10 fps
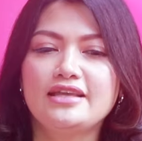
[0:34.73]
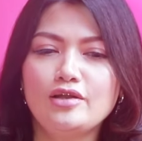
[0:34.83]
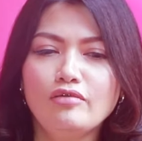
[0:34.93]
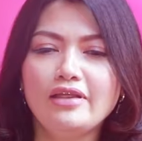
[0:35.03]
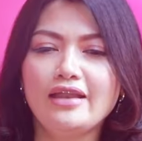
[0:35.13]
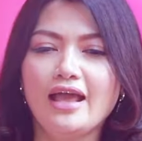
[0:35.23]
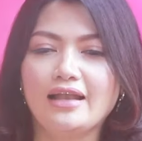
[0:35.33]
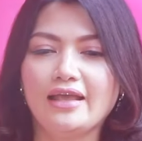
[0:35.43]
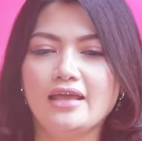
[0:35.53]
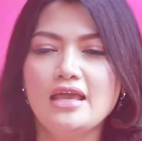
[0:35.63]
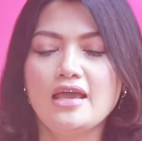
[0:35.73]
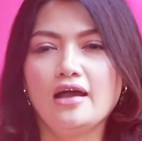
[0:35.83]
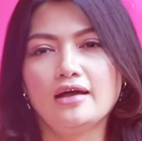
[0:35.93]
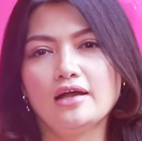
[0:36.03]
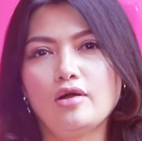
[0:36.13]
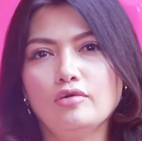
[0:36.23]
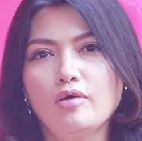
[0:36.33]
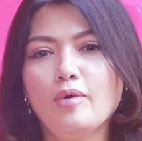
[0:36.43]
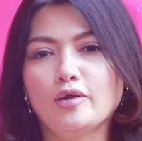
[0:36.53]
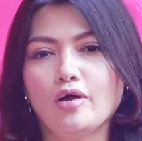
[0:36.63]
see no linear, how
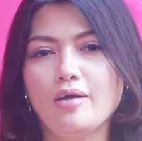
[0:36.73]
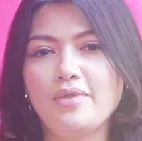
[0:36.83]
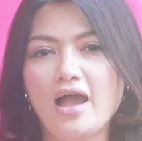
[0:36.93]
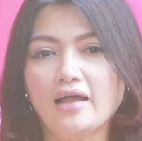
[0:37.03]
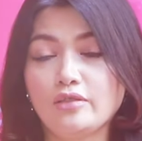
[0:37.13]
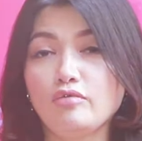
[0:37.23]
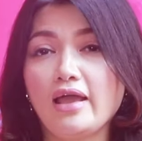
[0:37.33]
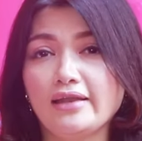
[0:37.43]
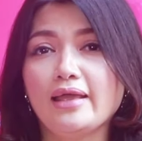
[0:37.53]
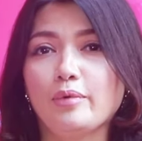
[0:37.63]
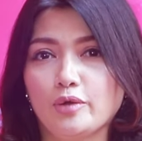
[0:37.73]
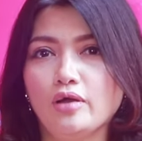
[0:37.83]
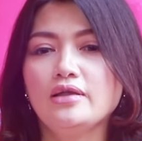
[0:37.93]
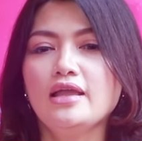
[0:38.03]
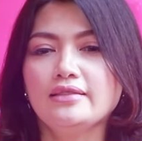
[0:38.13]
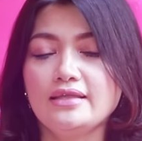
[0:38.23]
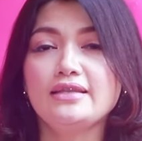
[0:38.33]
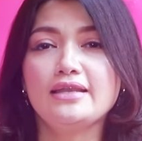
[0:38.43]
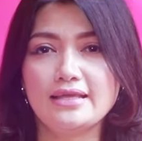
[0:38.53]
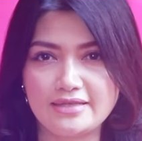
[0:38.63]
long one or Mia don't I never know.
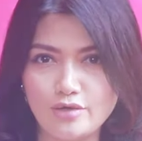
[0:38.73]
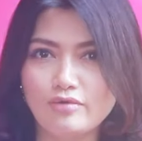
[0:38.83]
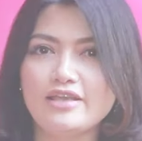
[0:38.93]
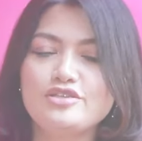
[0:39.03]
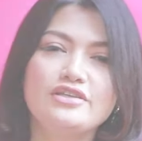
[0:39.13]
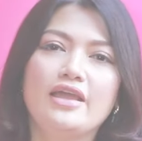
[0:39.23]
Thinking as you know, she